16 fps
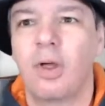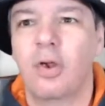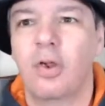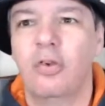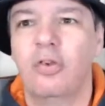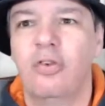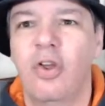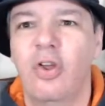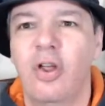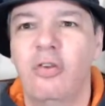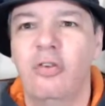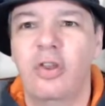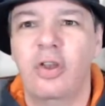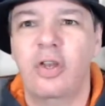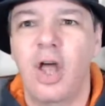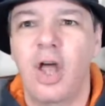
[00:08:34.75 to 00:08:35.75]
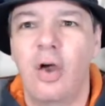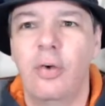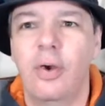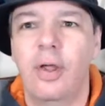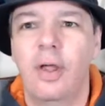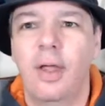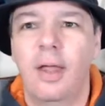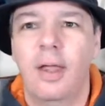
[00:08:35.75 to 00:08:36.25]
concerns
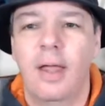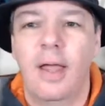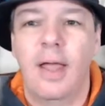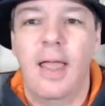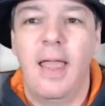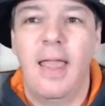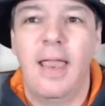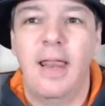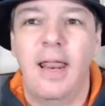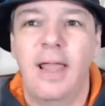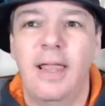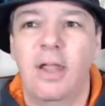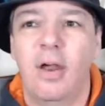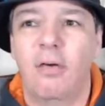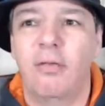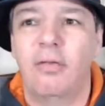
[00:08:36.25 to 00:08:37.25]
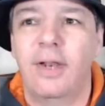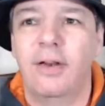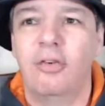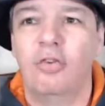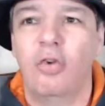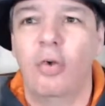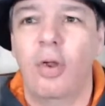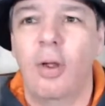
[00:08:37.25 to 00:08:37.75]
known in a
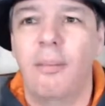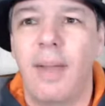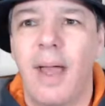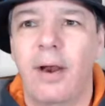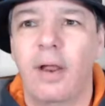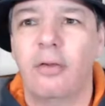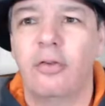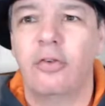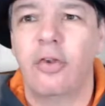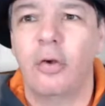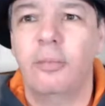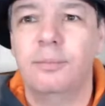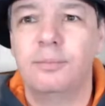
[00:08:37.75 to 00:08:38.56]
confidential manner. So